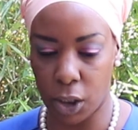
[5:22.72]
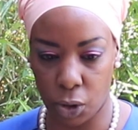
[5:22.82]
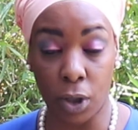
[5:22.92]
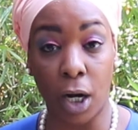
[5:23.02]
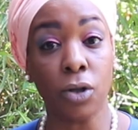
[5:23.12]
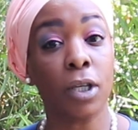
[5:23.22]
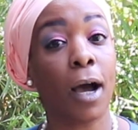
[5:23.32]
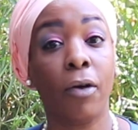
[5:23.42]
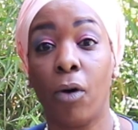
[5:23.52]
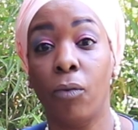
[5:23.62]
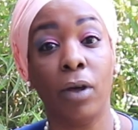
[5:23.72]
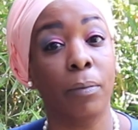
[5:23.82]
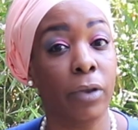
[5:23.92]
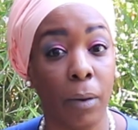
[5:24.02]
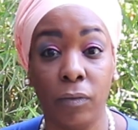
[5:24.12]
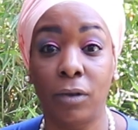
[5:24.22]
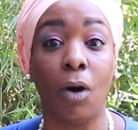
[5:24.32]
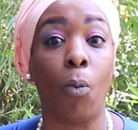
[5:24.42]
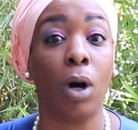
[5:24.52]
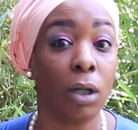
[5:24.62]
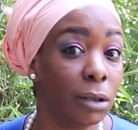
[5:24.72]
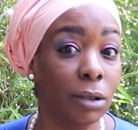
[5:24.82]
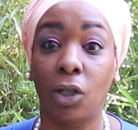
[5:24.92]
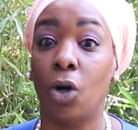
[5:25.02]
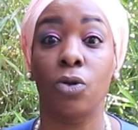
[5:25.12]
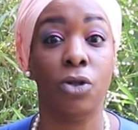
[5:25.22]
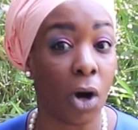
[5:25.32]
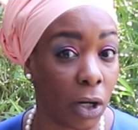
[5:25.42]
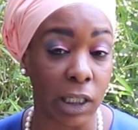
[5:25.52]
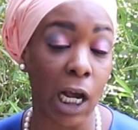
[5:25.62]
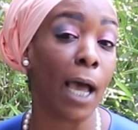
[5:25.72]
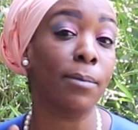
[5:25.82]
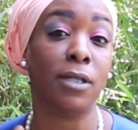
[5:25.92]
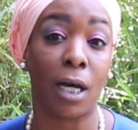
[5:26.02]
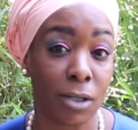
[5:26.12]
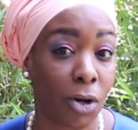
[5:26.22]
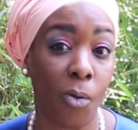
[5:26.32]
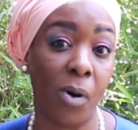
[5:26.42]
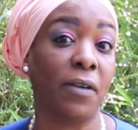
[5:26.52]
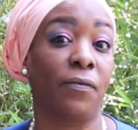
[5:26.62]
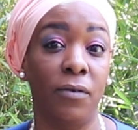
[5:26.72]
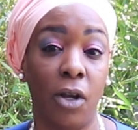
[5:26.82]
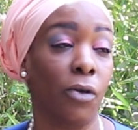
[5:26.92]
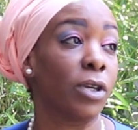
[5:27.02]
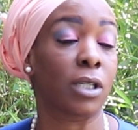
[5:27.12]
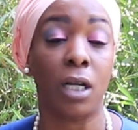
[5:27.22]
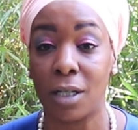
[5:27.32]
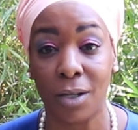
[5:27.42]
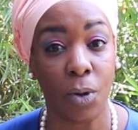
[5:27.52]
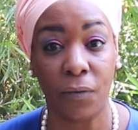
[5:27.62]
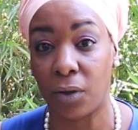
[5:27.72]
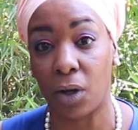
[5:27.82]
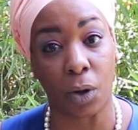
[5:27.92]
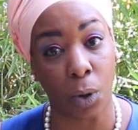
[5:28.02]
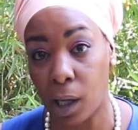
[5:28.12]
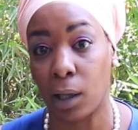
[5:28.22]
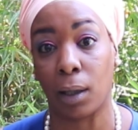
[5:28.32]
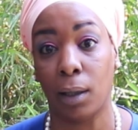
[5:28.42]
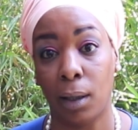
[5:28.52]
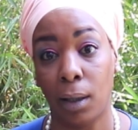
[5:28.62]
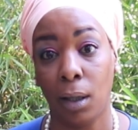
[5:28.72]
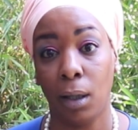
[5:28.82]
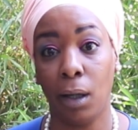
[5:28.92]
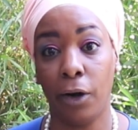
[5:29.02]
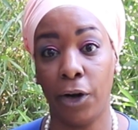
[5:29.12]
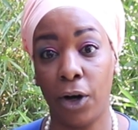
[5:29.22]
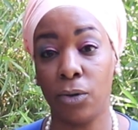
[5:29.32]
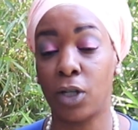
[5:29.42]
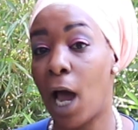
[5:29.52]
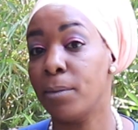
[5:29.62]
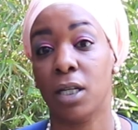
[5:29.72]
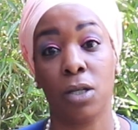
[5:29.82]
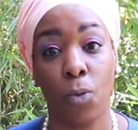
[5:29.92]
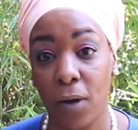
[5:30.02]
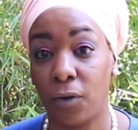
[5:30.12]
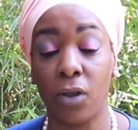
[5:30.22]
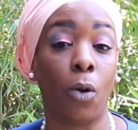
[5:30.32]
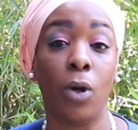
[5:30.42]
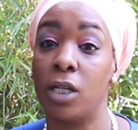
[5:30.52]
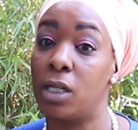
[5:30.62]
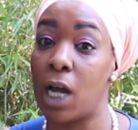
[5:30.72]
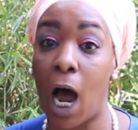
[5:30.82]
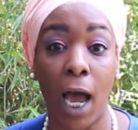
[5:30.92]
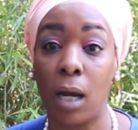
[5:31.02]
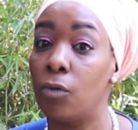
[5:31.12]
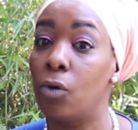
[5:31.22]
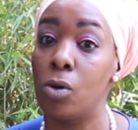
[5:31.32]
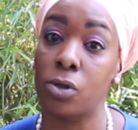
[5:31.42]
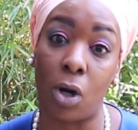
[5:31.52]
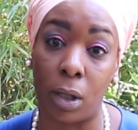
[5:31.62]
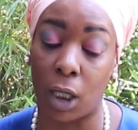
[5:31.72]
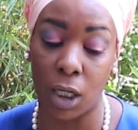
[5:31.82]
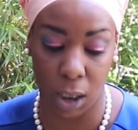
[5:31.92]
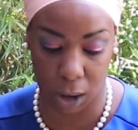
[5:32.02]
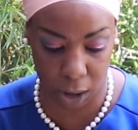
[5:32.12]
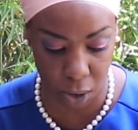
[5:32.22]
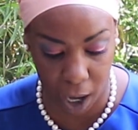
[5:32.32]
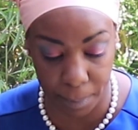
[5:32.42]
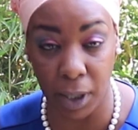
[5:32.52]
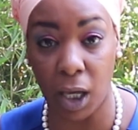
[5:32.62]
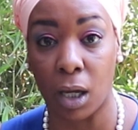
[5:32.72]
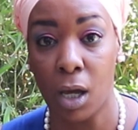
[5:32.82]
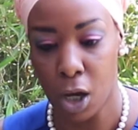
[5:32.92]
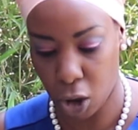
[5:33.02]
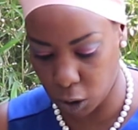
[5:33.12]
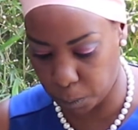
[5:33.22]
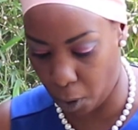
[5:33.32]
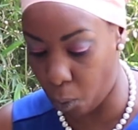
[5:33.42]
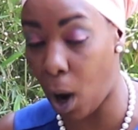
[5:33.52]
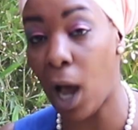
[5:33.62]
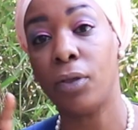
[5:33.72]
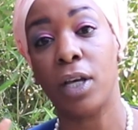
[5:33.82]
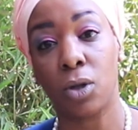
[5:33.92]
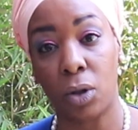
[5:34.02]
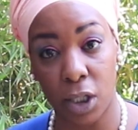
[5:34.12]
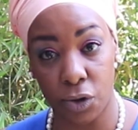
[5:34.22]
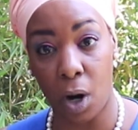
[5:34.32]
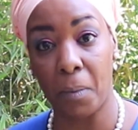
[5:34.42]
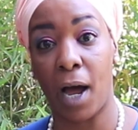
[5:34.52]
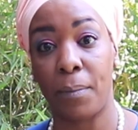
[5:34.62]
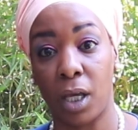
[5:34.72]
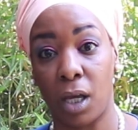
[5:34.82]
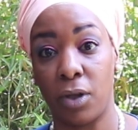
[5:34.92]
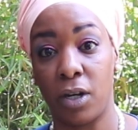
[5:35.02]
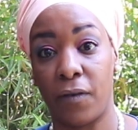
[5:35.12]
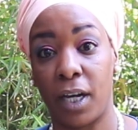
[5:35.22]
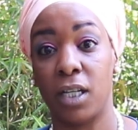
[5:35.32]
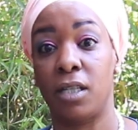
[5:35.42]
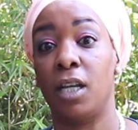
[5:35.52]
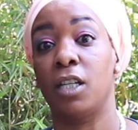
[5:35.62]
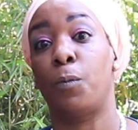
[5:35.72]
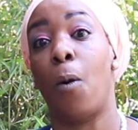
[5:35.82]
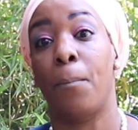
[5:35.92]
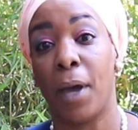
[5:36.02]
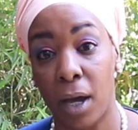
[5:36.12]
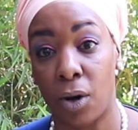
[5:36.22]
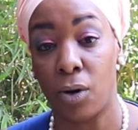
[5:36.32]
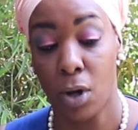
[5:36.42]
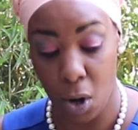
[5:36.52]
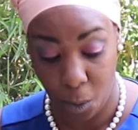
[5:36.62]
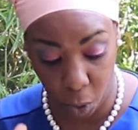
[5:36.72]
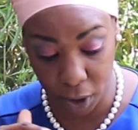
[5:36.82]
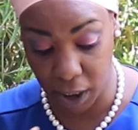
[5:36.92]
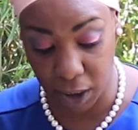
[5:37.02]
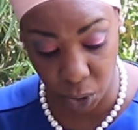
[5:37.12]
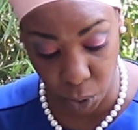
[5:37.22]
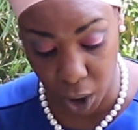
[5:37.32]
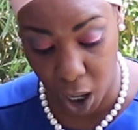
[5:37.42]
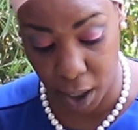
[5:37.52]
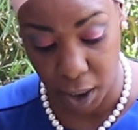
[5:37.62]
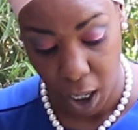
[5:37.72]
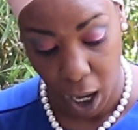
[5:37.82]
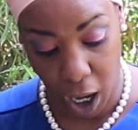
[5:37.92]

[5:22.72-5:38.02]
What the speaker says: Sudan, you see how the world goes on. Time does not wait. The sun doesn't wait for the queen. Time doesn't wait for the queen. Time rolls on. Things are still happening. Because while there's all this drama happening in the divided states, Pompeo was in Sudan